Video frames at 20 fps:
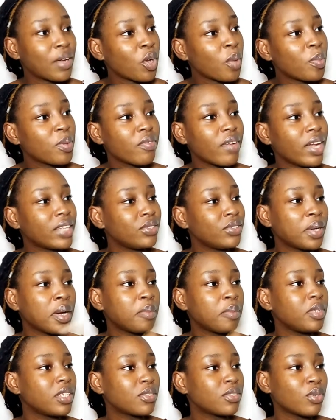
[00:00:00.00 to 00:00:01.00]
Copyright. You
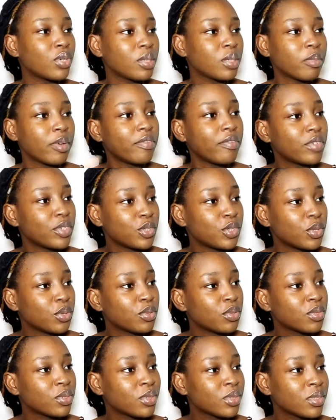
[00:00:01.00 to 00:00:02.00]
can't play a song in my
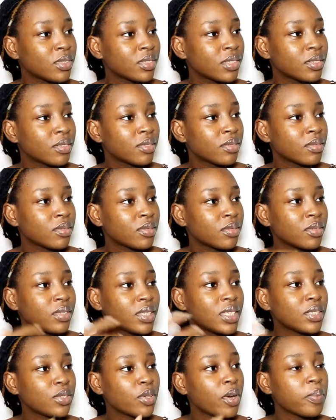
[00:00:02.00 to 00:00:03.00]
video.
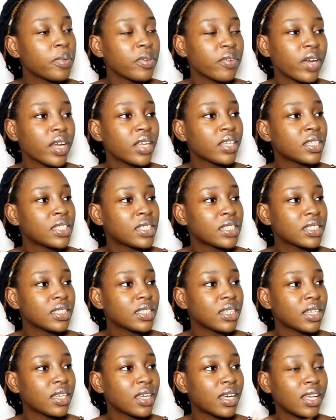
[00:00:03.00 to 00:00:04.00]
It's copyright.
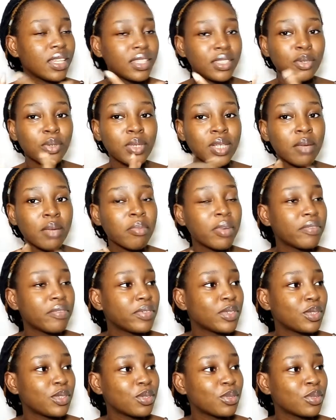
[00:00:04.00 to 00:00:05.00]
They'll claim my
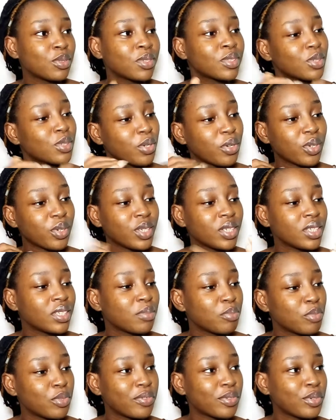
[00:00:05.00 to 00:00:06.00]
video. Sorry.
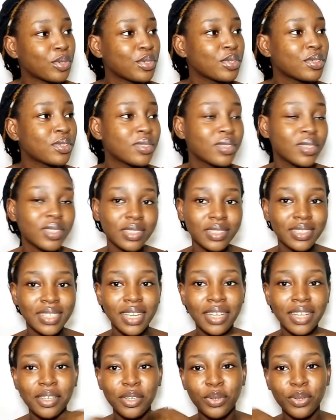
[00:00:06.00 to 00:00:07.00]
Move on.
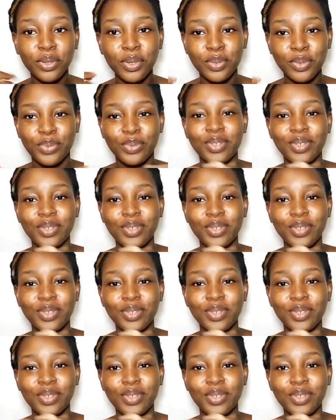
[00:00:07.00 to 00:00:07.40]
Thank you.